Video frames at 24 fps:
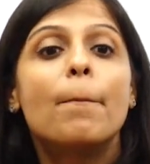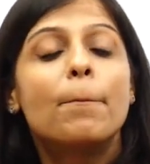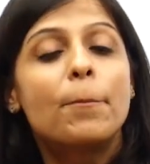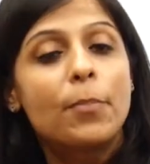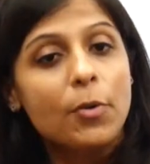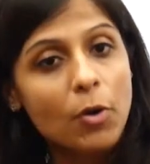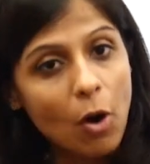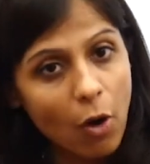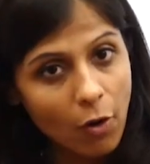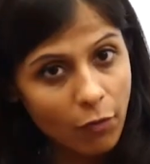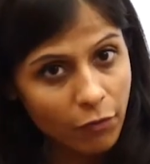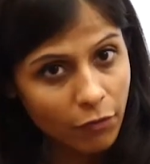
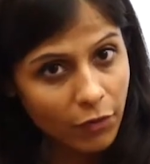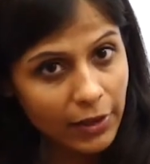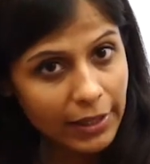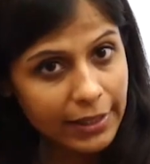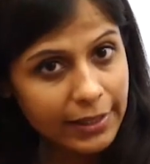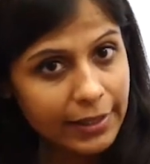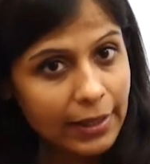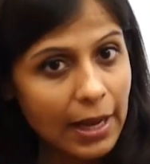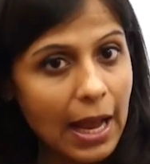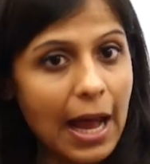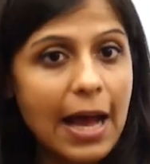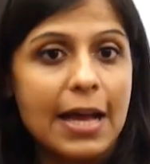
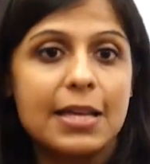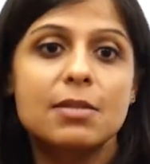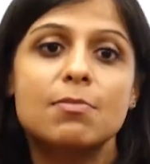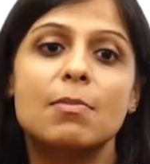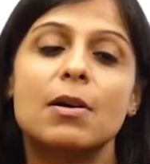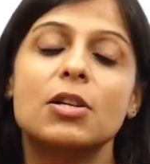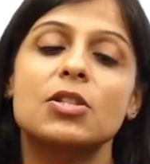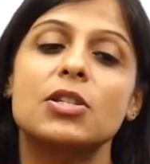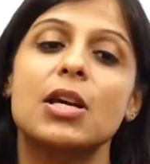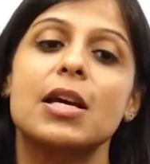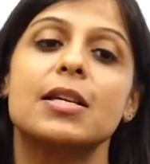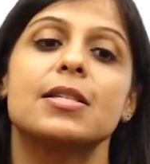profit as
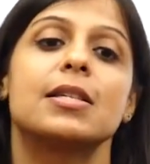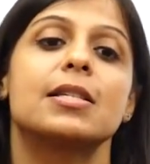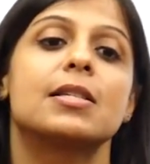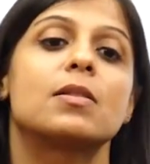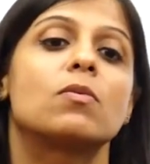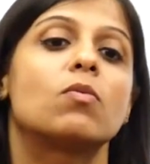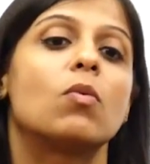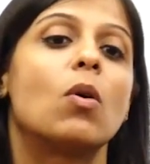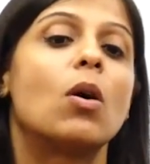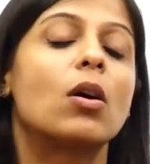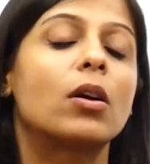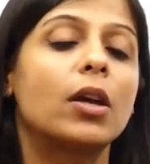much as
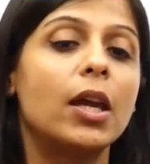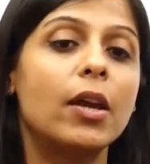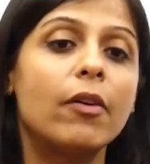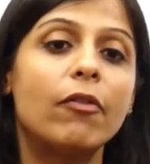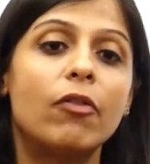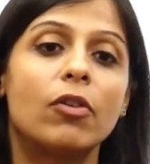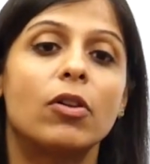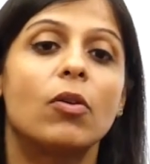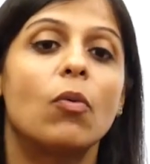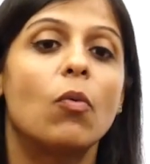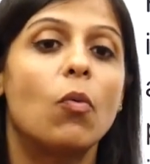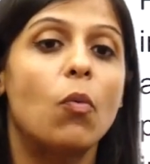it's working
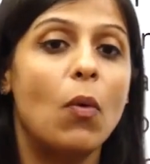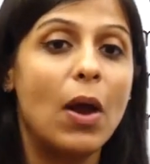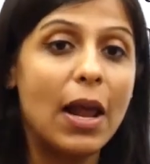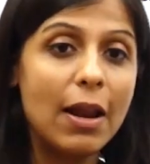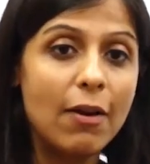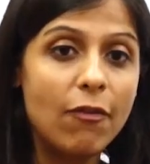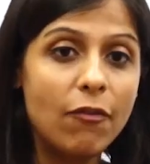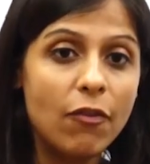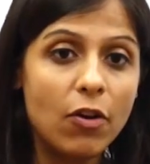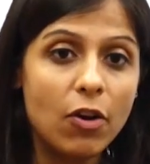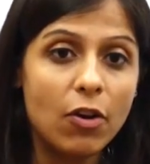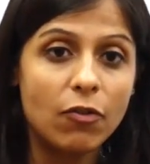for the
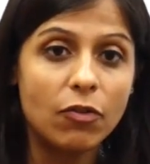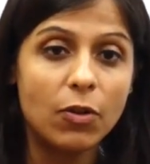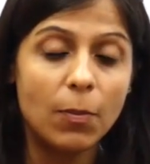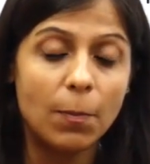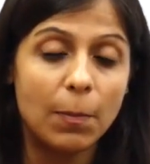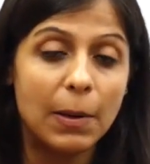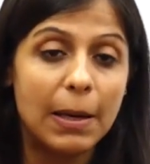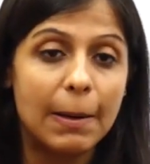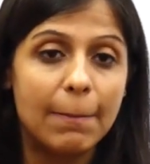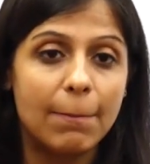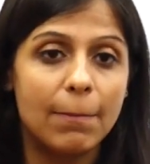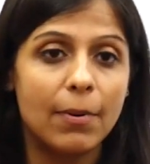welfare of the
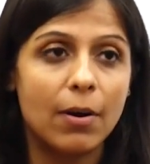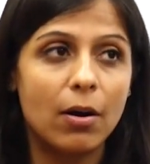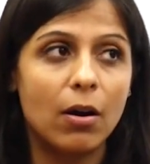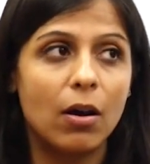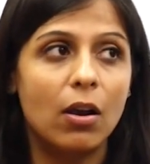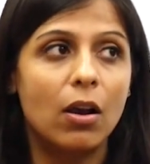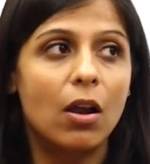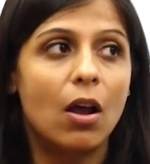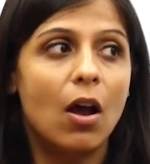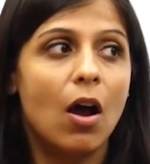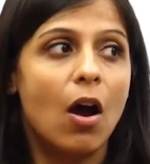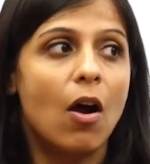
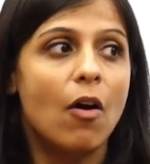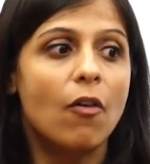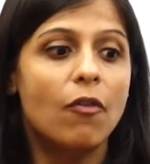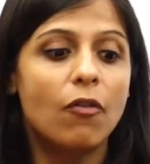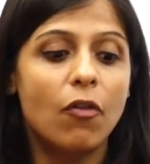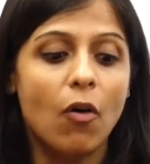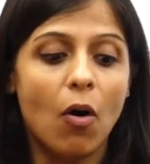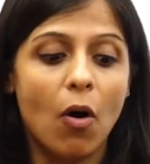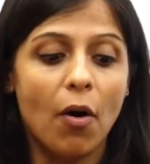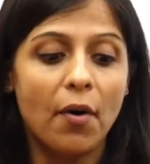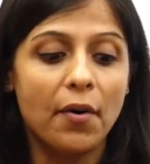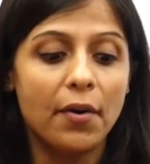people,
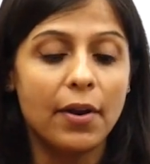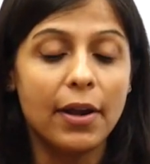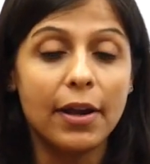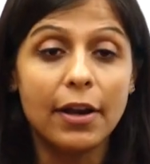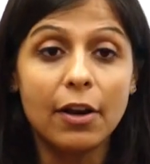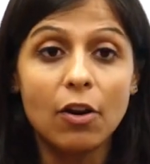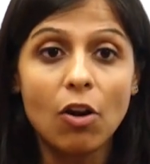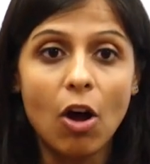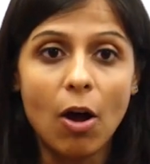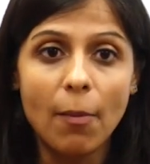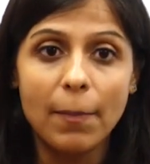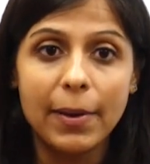for
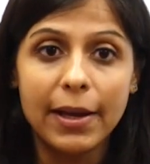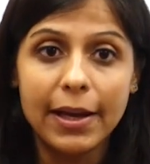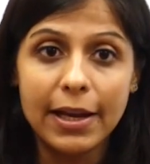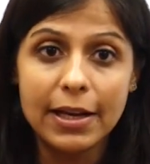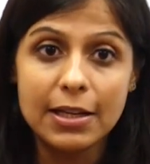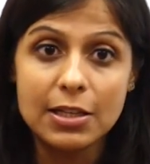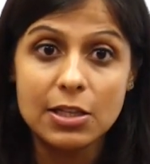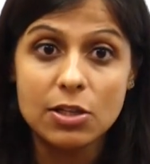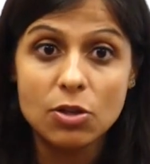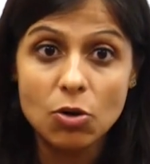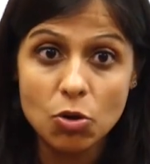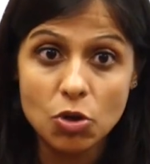economic
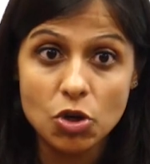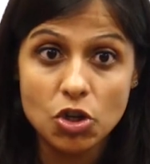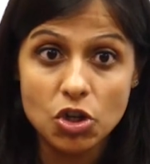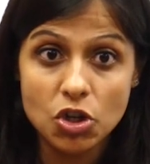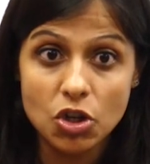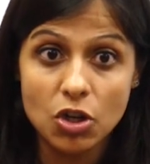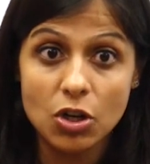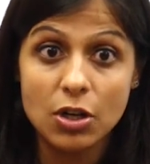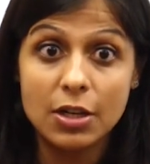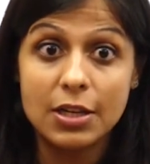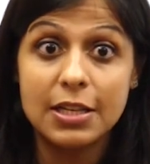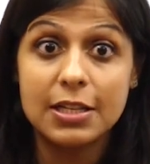and
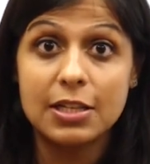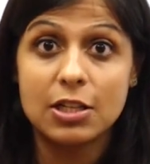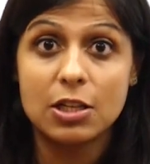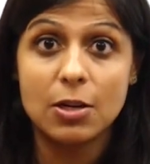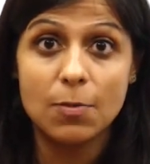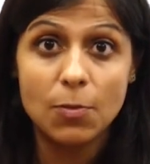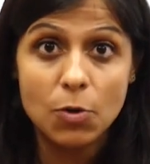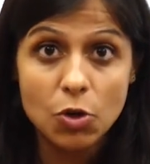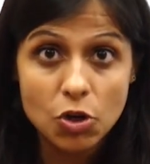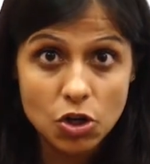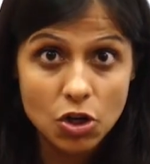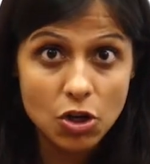social
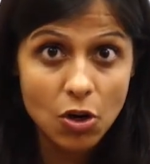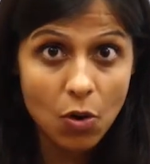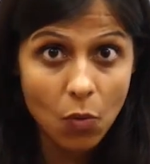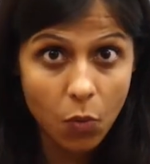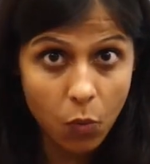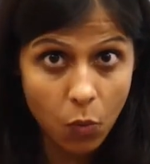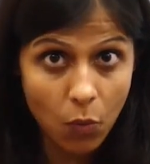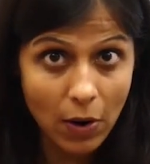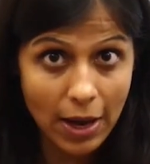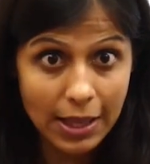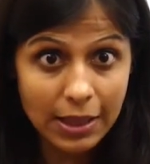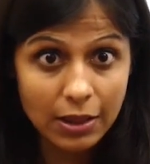distribution
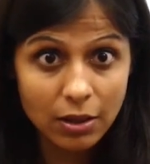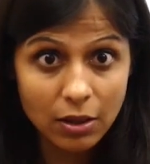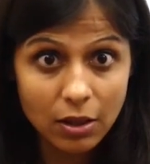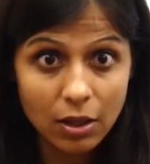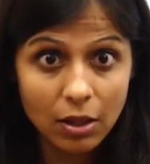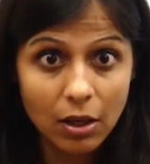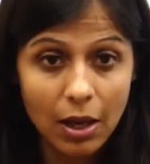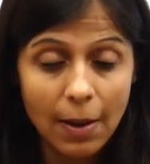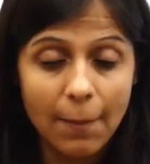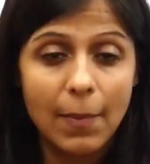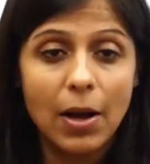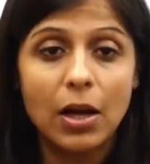of
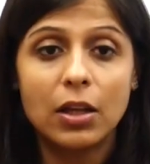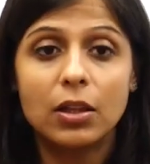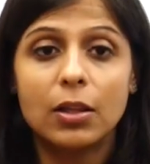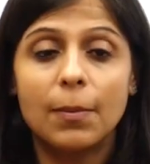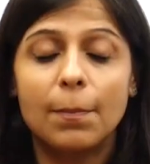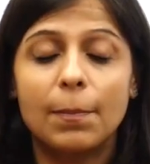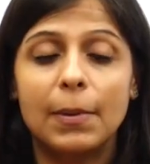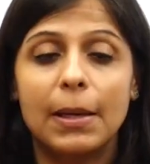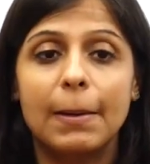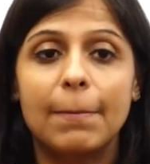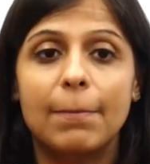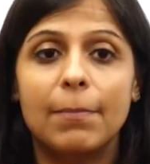wealth among the
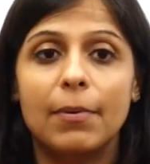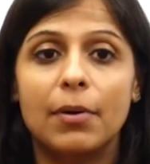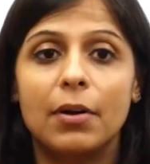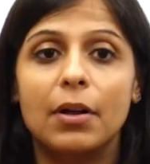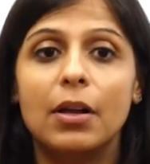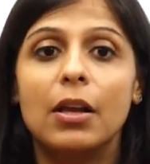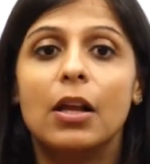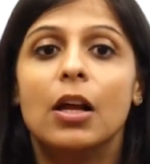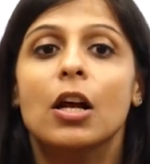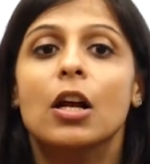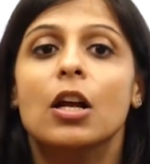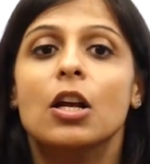
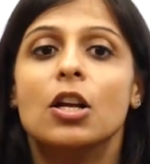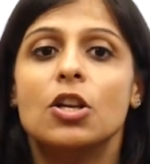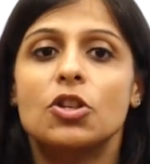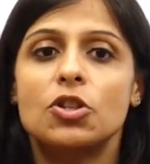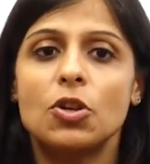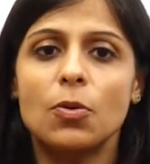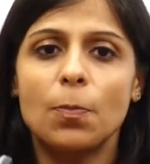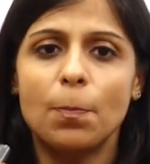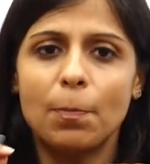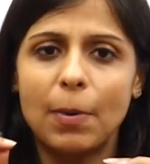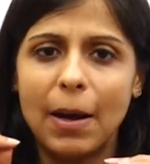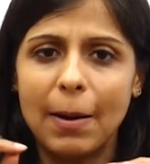people.
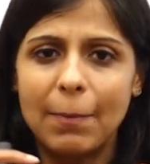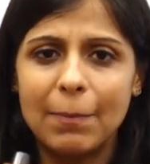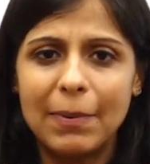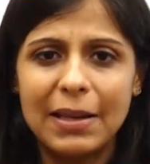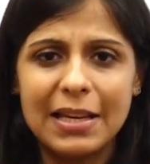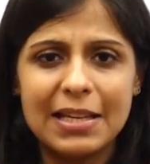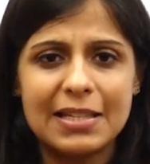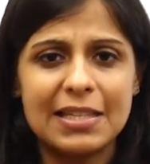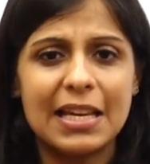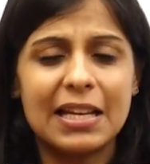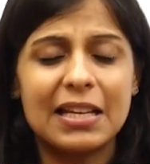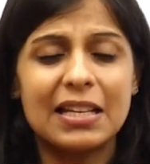So
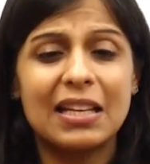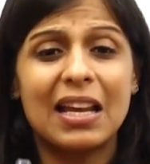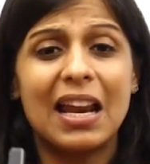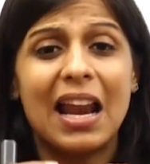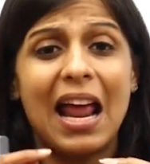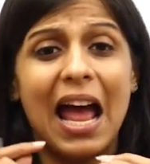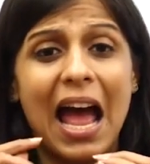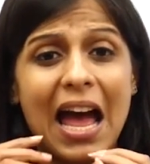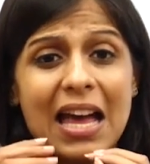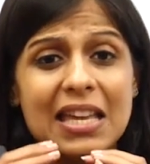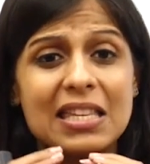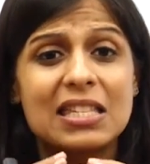public sector
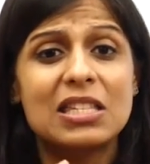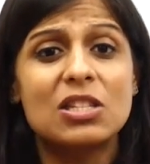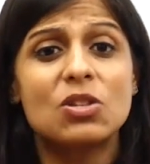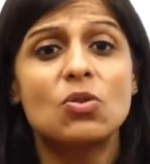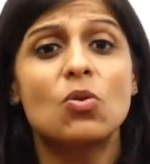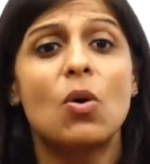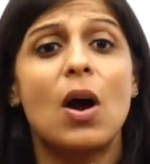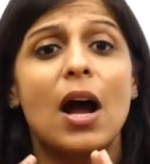has to